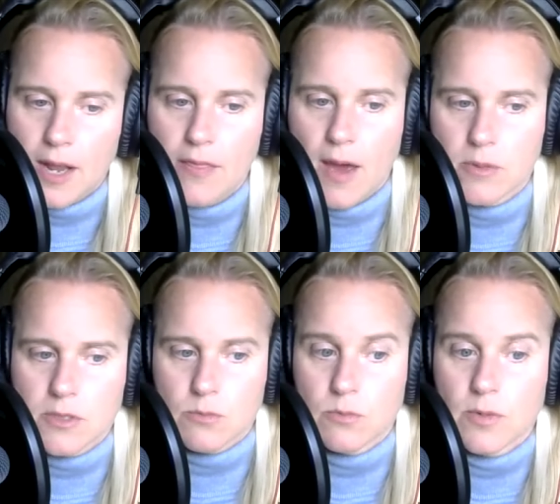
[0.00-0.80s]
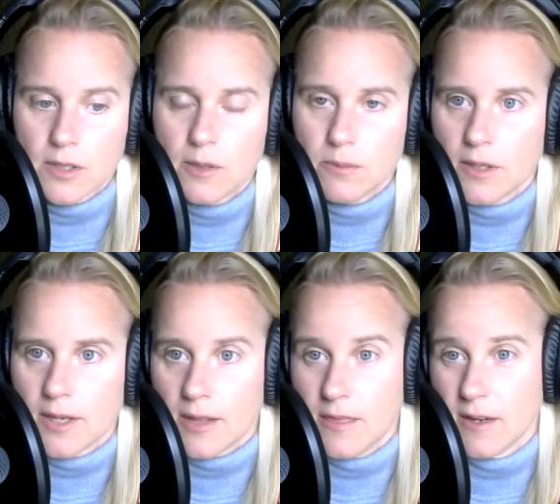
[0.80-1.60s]
And that yes. was really, really,
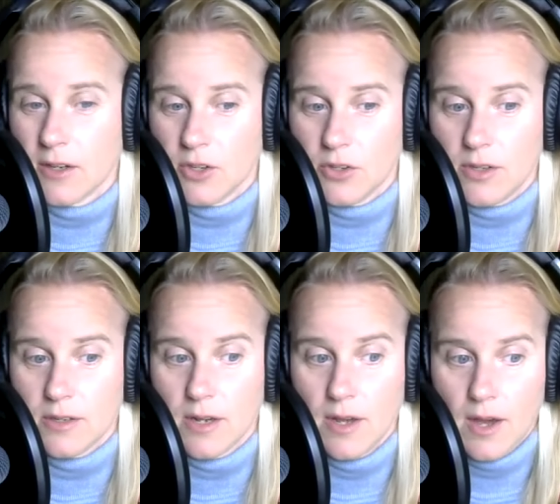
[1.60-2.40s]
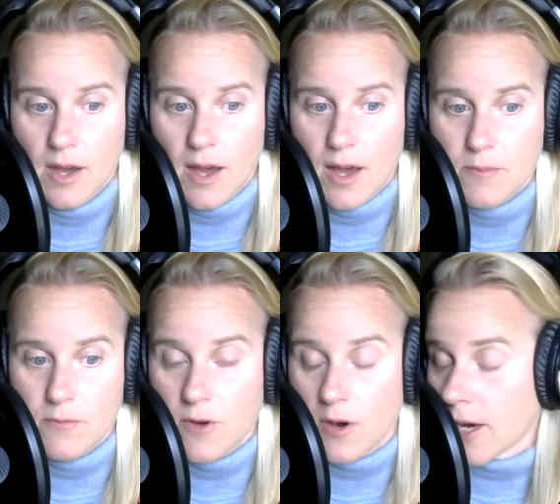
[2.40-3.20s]
I think, good um,
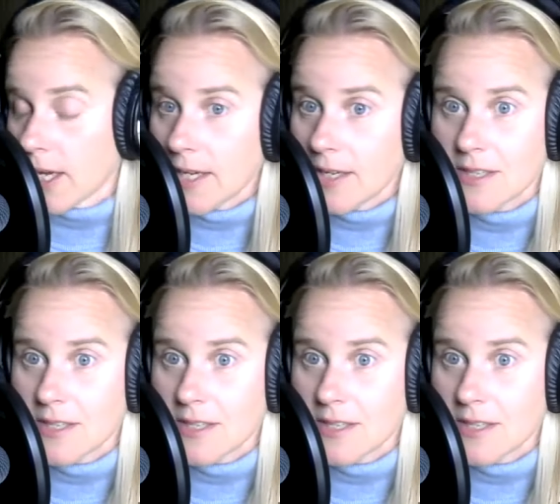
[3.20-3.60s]
for our kids.